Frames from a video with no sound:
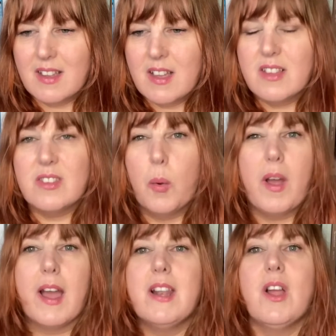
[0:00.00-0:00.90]
So
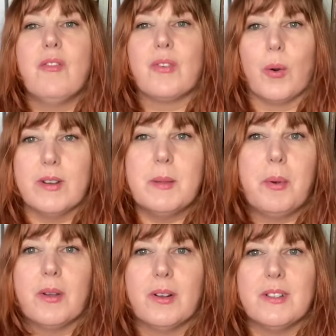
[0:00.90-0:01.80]
I love going to
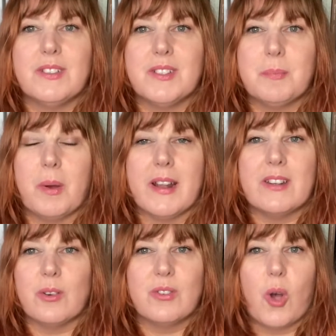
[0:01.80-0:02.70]
book launches, but I
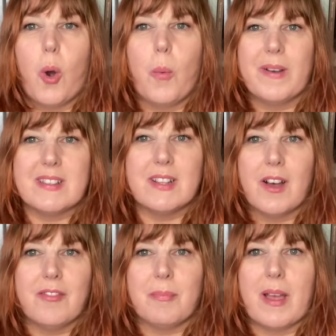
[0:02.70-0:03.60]
don't always
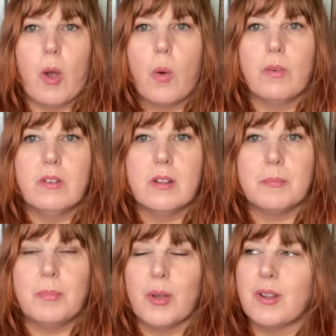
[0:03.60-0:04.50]
love my own
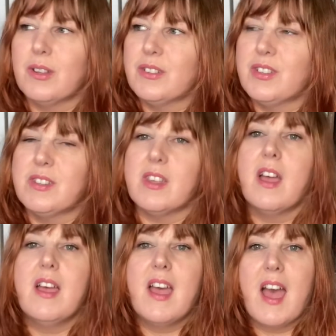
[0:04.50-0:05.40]
book launches.
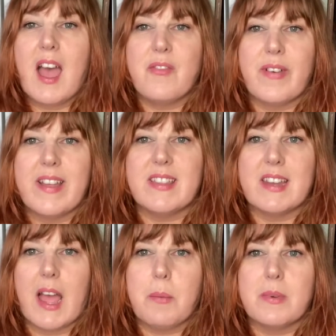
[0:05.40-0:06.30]
I find that
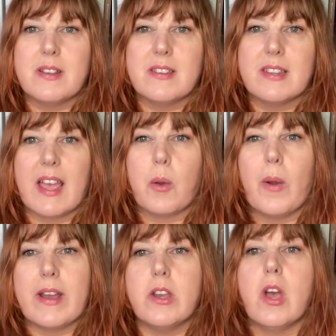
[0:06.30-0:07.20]
I would get
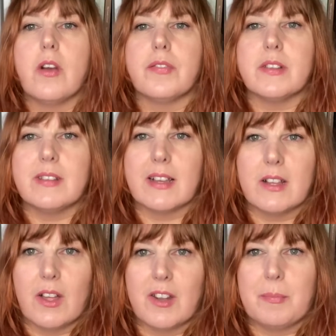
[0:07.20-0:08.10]
quite nervous, like a
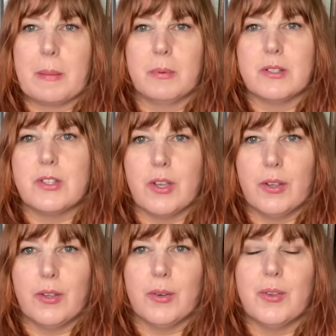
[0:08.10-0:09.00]
lot of people do.
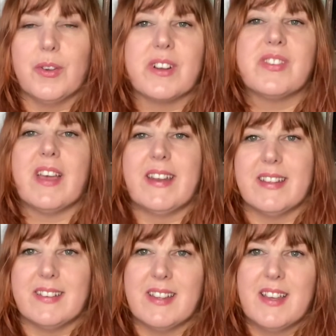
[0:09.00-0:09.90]
You know, you're
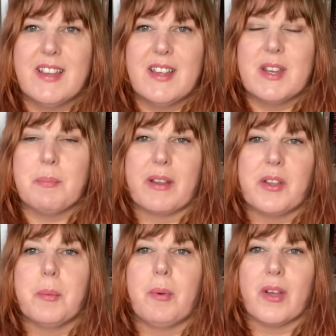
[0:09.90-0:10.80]
excited to bring
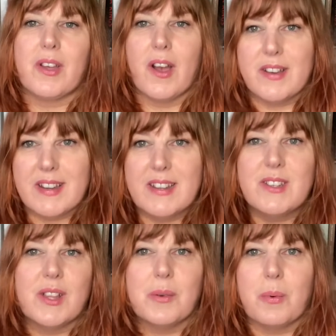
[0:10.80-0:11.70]
your book out
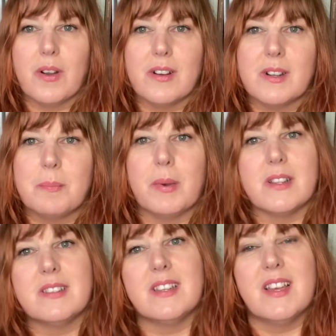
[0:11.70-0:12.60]
into the world,
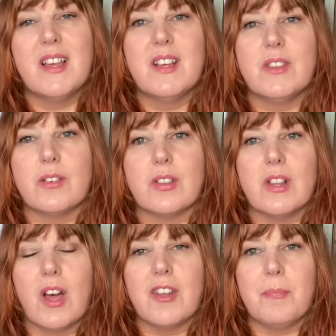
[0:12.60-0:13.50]
but there's a
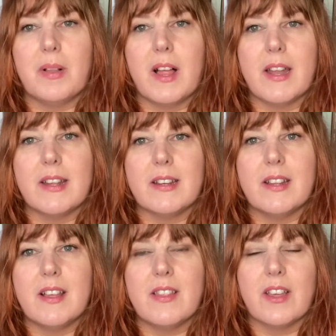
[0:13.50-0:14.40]
lot of planning
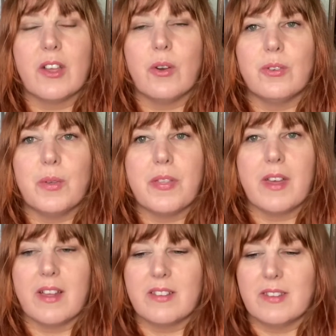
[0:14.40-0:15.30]
that goes with
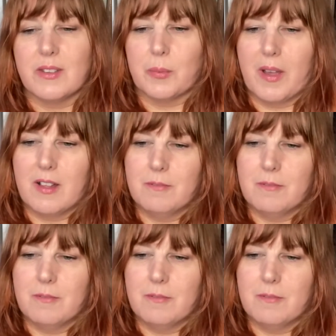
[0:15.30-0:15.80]
that as well.